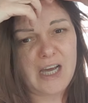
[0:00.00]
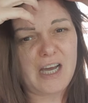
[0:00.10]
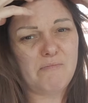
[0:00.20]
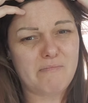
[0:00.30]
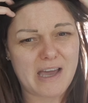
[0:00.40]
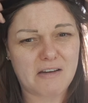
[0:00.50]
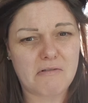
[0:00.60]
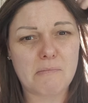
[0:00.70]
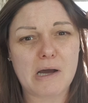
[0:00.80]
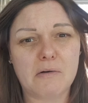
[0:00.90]
a mega
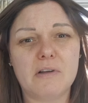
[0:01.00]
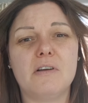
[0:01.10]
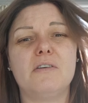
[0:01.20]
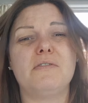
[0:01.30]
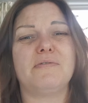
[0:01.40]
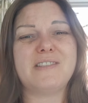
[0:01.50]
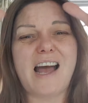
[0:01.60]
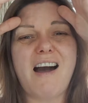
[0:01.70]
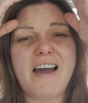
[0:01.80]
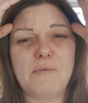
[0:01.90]
amount of
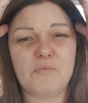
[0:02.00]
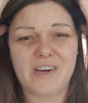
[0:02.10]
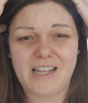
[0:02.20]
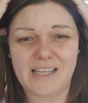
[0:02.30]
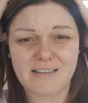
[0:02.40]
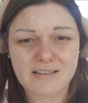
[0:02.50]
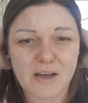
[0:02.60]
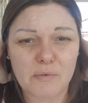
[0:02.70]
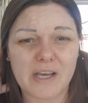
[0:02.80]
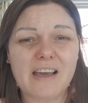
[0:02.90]
time really, so
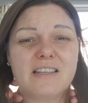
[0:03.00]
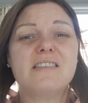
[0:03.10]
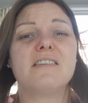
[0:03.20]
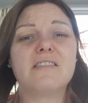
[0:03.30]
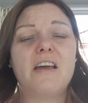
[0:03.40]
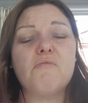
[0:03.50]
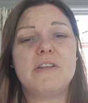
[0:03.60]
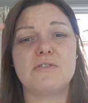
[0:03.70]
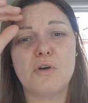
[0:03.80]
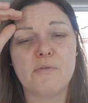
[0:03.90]
it does get
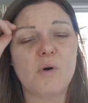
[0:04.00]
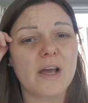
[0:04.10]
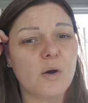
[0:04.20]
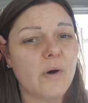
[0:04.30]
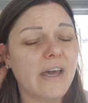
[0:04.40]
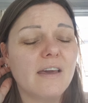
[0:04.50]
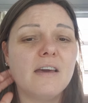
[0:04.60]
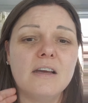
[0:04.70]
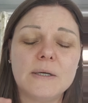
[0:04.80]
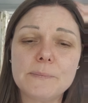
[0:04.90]
rinsed off quite quick.
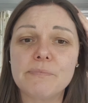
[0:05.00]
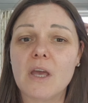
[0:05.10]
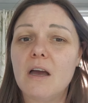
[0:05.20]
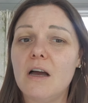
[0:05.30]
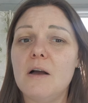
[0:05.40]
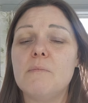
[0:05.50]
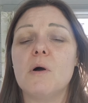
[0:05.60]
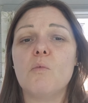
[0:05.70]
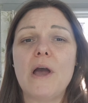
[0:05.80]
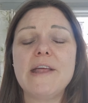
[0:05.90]

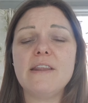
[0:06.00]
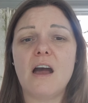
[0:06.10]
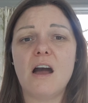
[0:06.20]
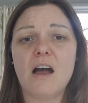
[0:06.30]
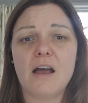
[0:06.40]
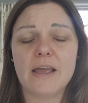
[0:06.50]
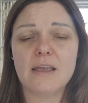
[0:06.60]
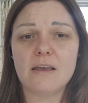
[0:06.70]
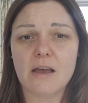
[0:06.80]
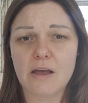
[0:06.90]
When
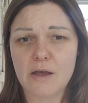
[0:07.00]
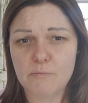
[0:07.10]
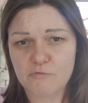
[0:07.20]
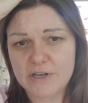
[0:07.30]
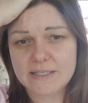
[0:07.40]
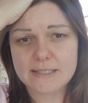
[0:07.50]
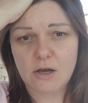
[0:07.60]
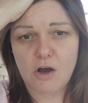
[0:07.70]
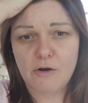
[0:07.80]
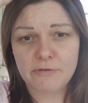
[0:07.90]
I rinse
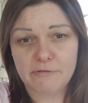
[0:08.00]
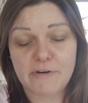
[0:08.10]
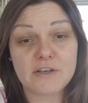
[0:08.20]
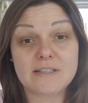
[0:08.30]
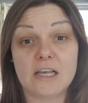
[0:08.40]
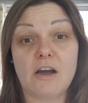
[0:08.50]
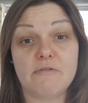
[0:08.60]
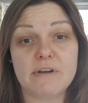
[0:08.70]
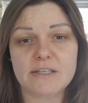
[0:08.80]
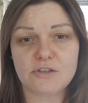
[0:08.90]
it off, the first thing I
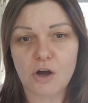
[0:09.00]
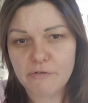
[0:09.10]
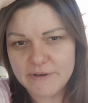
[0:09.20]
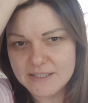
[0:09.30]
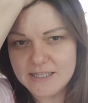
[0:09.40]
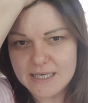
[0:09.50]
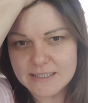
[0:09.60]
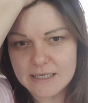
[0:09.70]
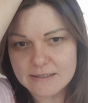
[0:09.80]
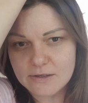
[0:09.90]
rinse off is
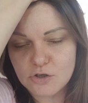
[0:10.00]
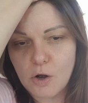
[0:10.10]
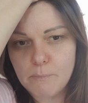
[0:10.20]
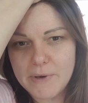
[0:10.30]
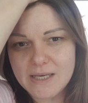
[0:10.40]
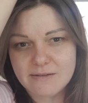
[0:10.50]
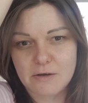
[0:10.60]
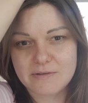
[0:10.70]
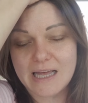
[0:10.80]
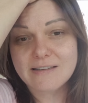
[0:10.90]
this is the top bit.
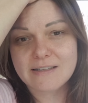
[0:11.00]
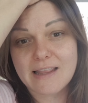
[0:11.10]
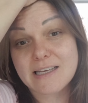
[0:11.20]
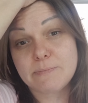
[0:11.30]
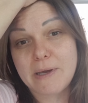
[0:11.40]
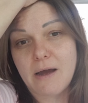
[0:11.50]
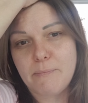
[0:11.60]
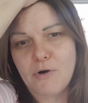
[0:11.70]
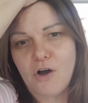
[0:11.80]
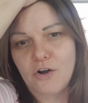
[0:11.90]
So that's the last bit I
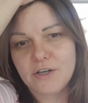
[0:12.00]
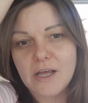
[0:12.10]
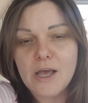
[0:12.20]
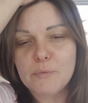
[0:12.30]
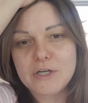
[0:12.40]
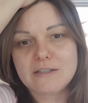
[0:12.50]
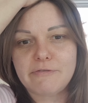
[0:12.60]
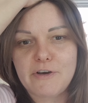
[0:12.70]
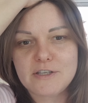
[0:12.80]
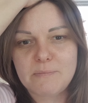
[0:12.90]
put on, but it's the
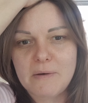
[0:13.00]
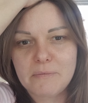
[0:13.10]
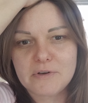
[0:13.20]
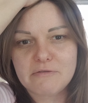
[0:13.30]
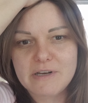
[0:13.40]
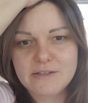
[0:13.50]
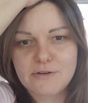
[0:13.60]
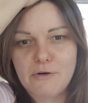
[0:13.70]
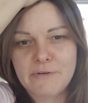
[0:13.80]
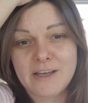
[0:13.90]
first bit I'm going to rinse
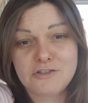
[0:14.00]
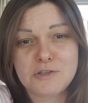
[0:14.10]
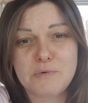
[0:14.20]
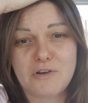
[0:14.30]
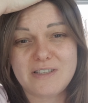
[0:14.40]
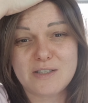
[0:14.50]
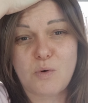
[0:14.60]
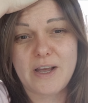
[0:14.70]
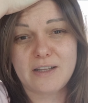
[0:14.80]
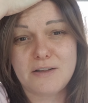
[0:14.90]
off. And that's just because it's
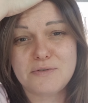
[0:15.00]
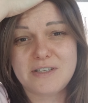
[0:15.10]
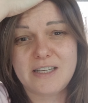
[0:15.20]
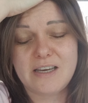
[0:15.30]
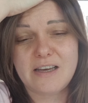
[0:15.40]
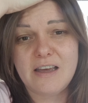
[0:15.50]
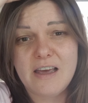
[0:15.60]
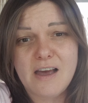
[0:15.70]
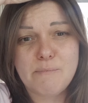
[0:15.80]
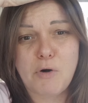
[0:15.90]
quite close to your
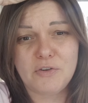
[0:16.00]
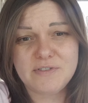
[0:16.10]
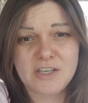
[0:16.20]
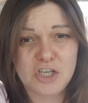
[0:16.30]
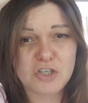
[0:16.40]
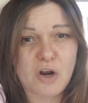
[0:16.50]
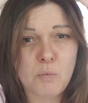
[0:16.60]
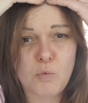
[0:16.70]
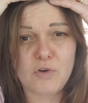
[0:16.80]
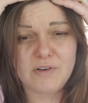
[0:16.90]
bonds and you
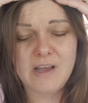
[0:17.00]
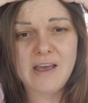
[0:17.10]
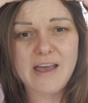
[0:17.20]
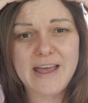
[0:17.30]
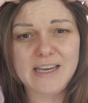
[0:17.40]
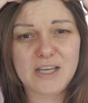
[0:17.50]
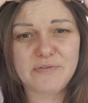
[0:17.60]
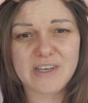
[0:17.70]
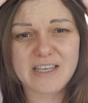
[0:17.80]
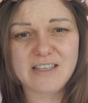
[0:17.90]
don't want any
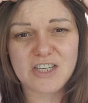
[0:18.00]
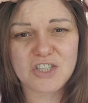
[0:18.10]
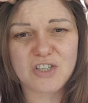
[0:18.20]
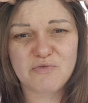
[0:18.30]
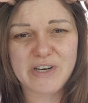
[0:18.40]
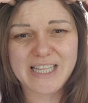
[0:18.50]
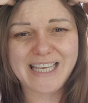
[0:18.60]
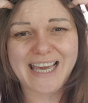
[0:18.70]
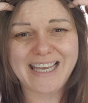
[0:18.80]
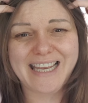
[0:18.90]
of the conditioner really
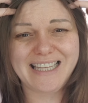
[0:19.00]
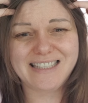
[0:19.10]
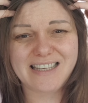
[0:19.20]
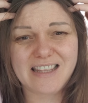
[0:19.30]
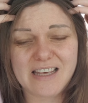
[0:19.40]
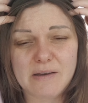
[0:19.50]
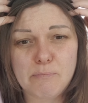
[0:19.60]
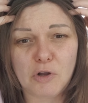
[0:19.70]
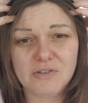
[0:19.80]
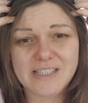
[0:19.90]
getting into the
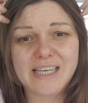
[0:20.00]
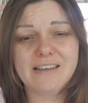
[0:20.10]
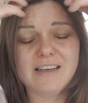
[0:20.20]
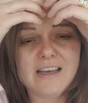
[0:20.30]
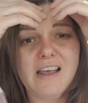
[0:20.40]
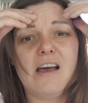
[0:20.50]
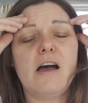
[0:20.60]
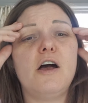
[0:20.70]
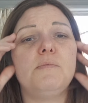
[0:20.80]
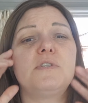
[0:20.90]
bonding.
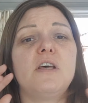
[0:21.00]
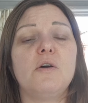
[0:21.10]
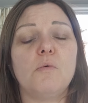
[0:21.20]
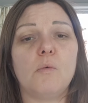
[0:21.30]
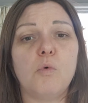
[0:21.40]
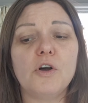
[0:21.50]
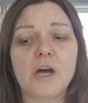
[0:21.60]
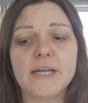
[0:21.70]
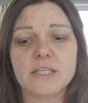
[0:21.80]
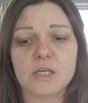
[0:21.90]
So what
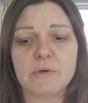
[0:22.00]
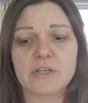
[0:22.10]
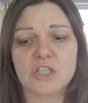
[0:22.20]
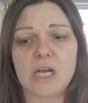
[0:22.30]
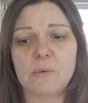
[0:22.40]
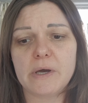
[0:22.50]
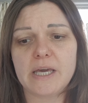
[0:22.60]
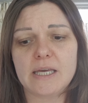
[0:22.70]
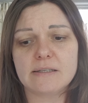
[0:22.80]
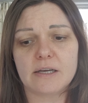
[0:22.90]
I do in the shower
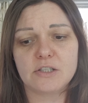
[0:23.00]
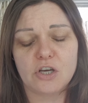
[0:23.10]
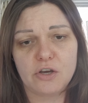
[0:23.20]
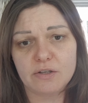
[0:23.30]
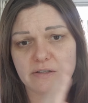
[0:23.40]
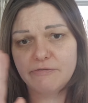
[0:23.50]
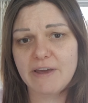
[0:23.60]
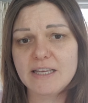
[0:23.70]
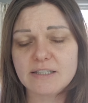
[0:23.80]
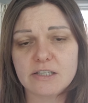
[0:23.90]
is I turn to
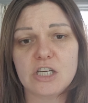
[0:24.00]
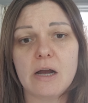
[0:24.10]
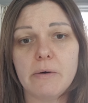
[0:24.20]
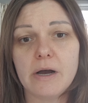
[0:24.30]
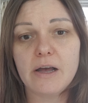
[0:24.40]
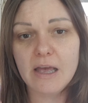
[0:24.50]
face the shower